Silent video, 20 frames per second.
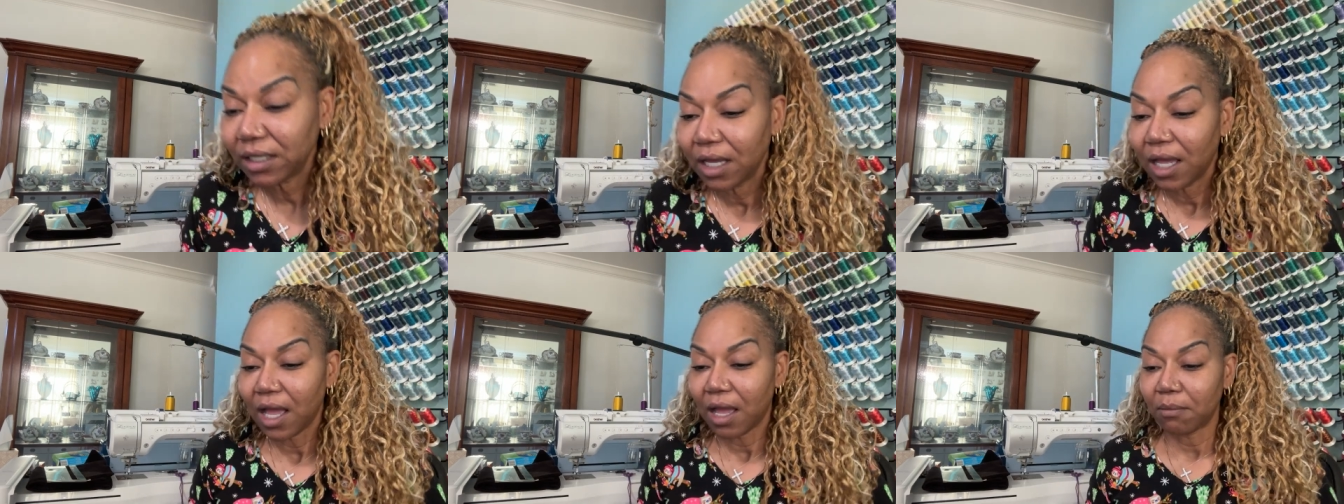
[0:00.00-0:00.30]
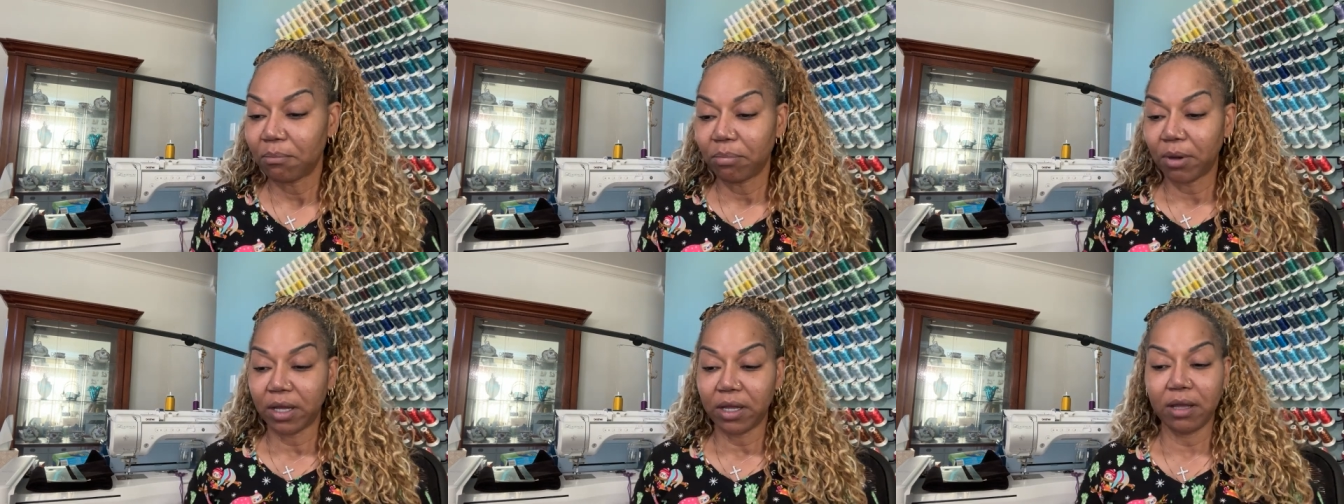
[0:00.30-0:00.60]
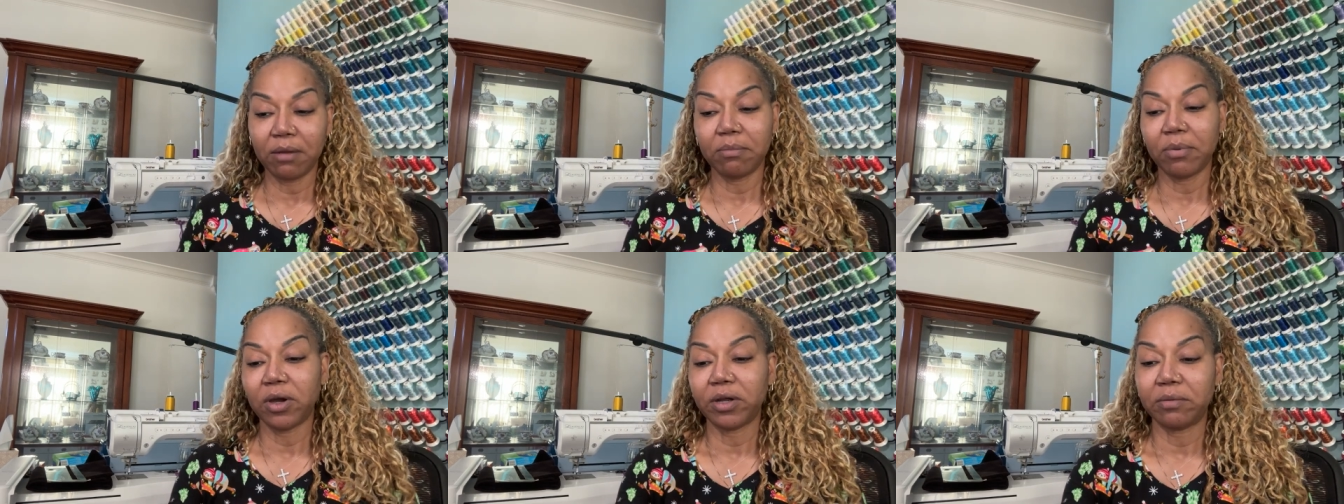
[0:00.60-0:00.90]
I
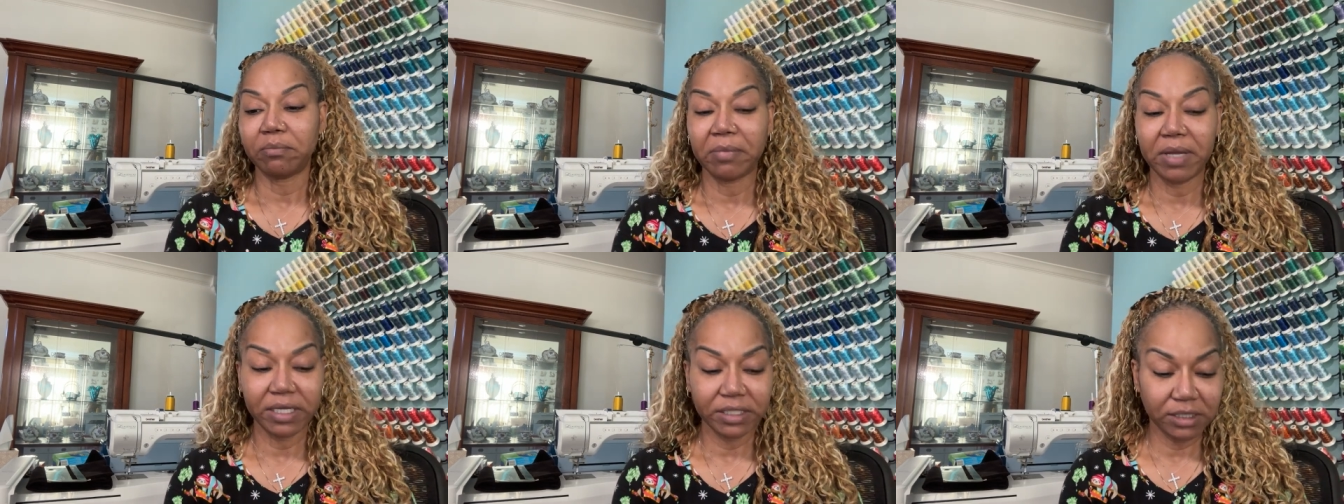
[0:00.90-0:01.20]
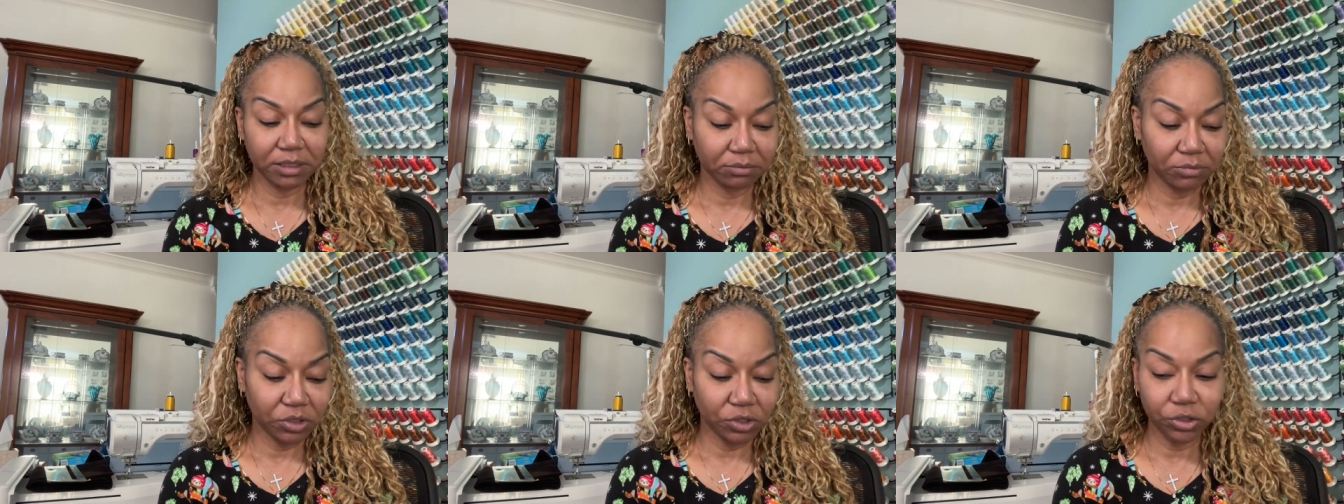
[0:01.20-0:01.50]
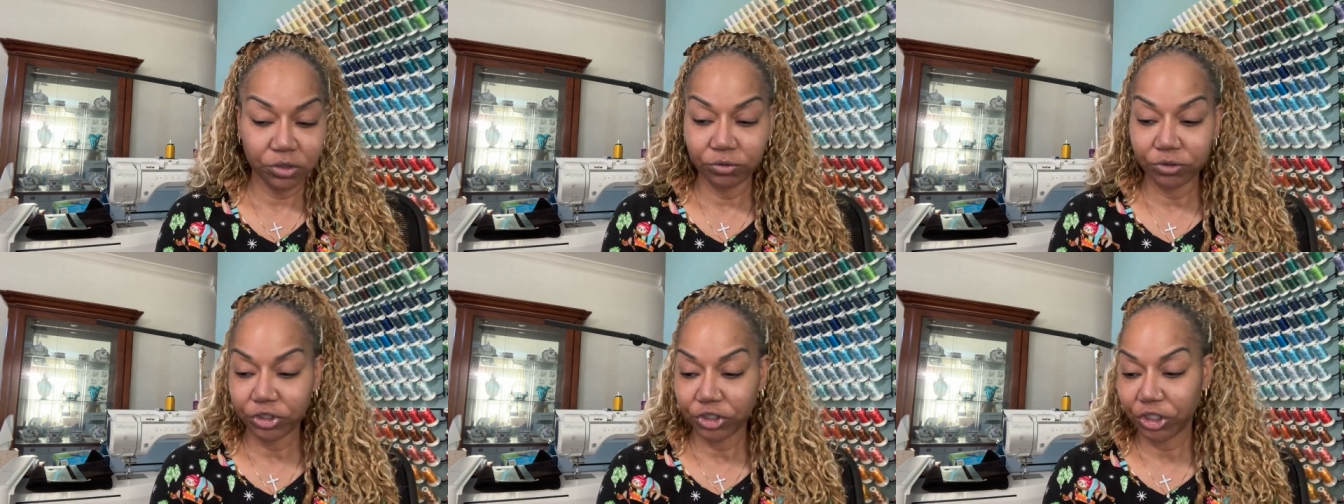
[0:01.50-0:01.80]
bought him back some
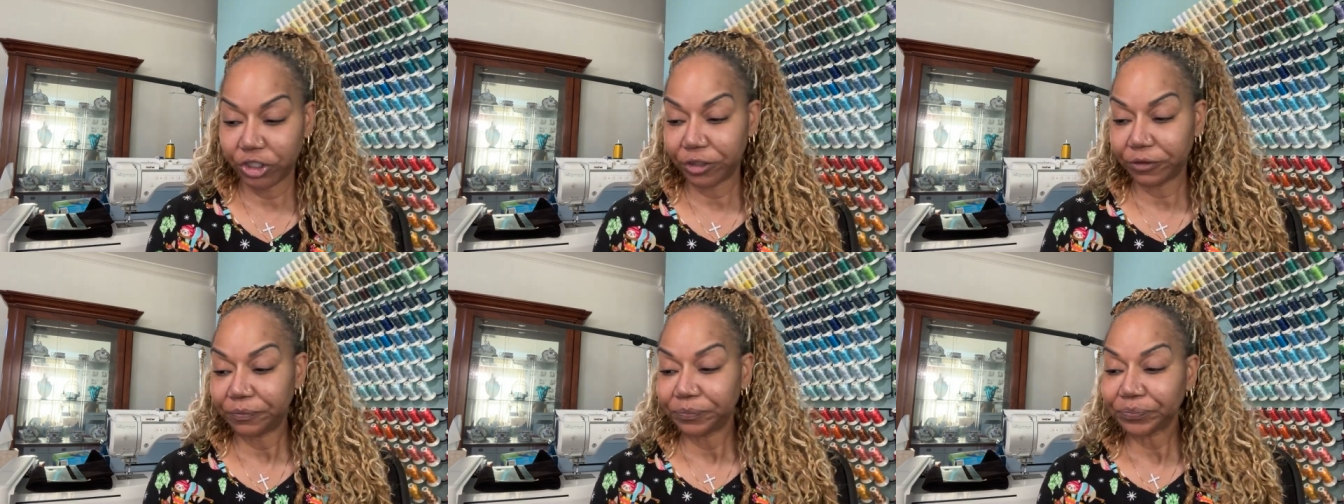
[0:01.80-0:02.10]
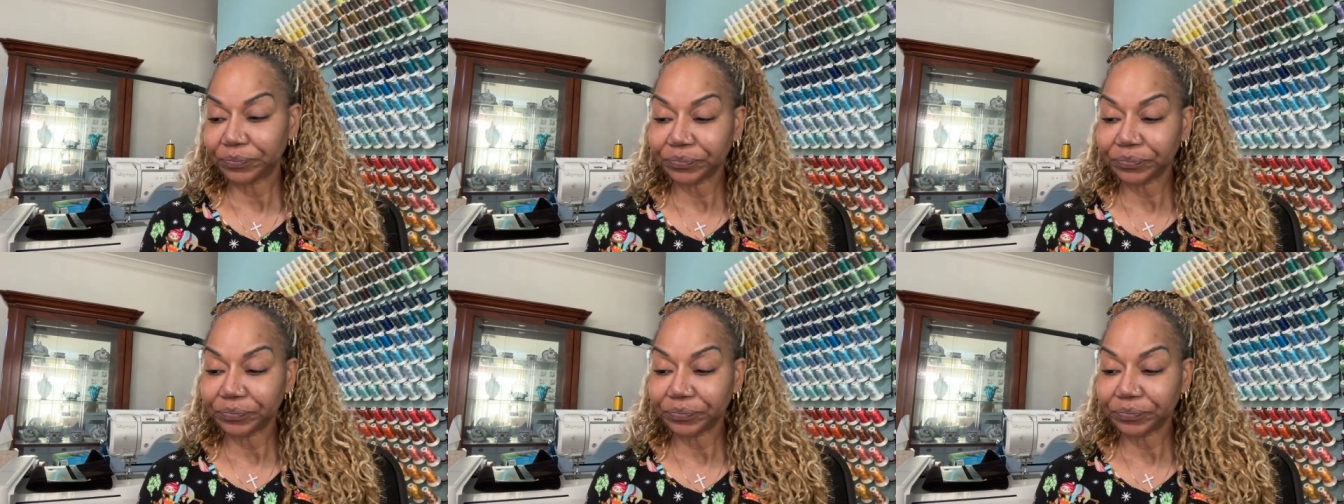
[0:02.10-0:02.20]
sushi.